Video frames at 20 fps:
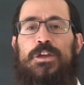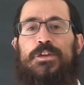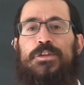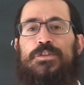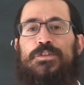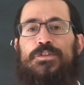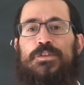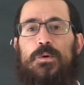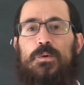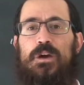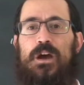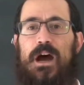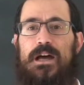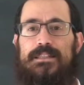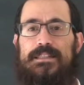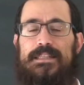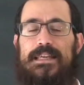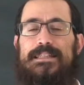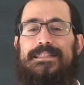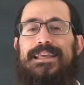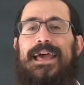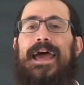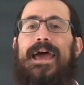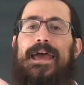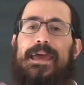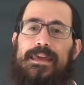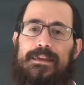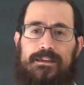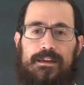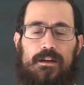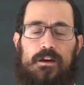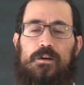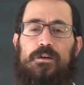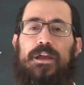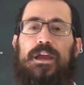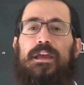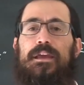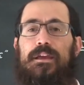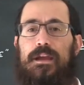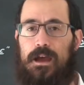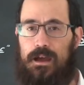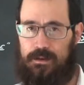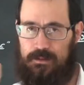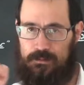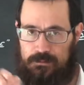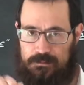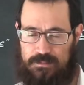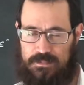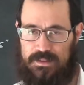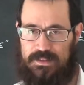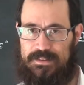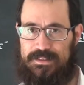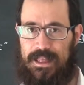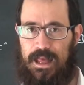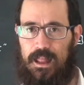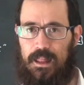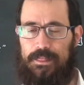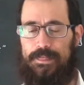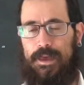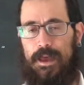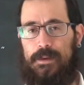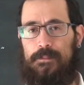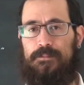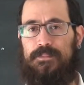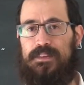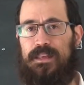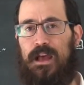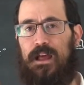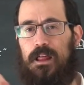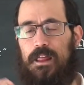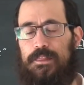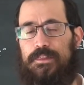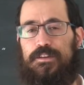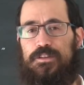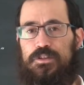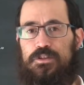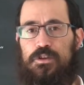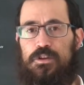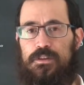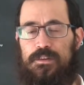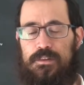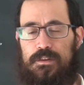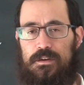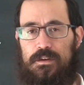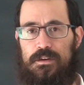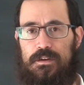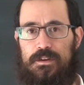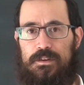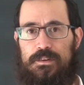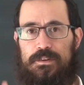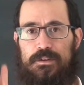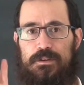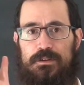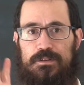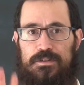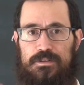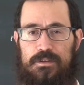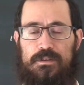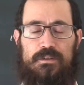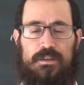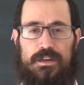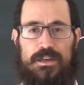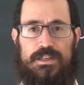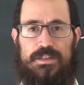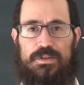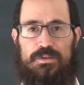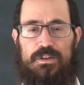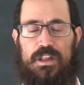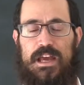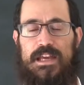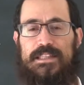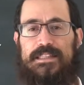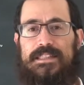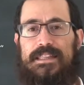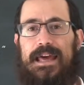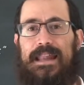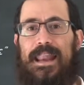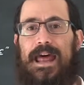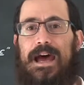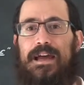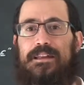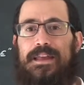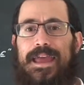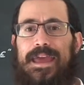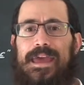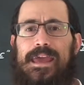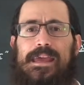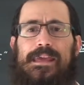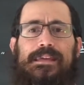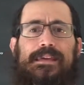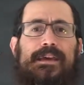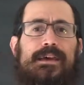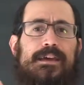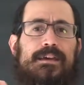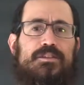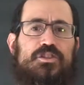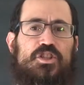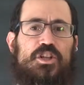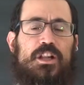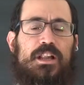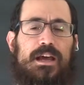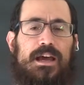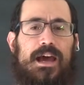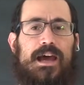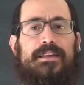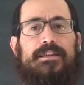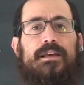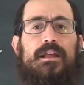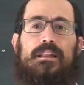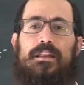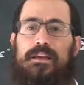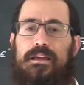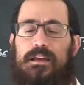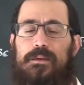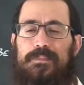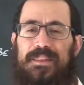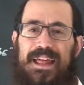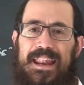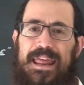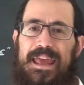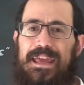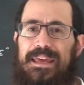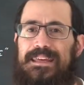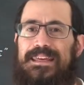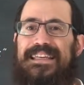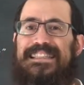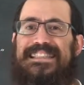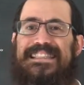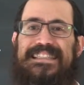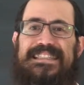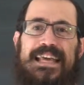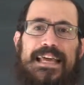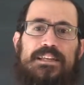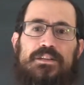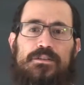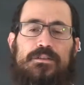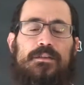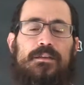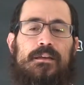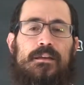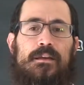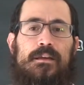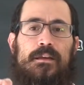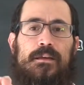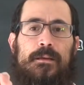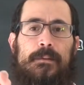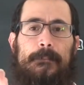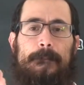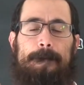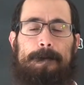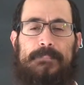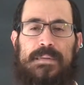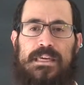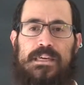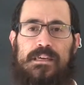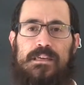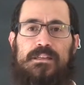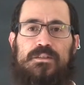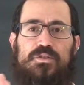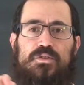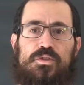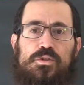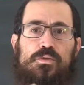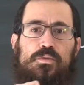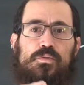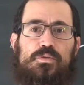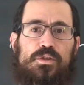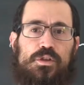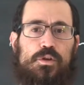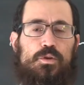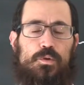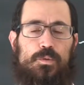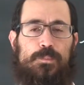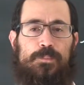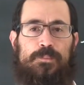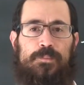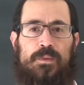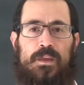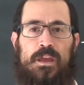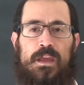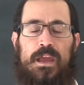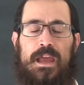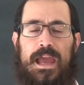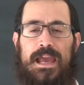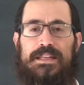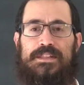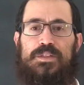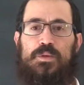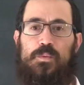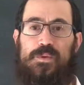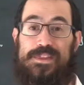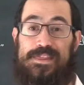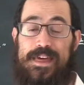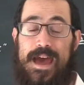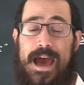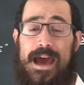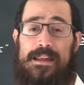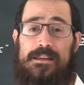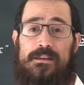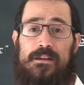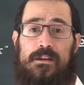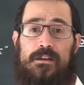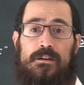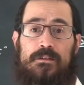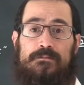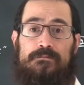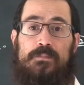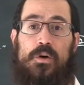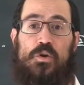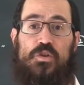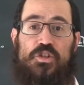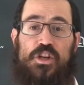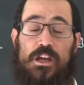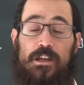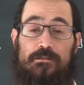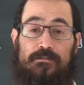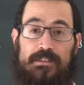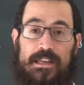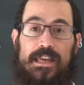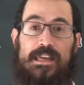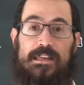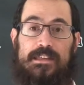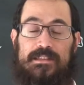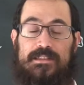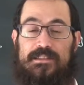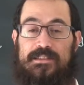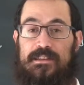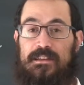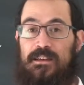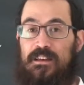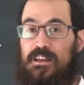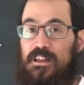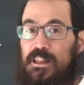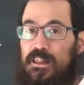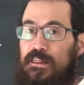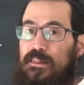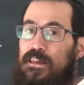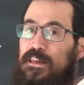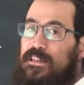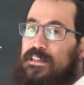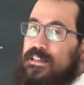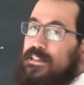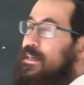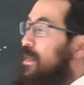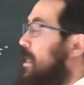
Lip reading: So God says, okay, tell the Israelites that shalachani aleichem, that sent me to you. And so with that, Moshe takes this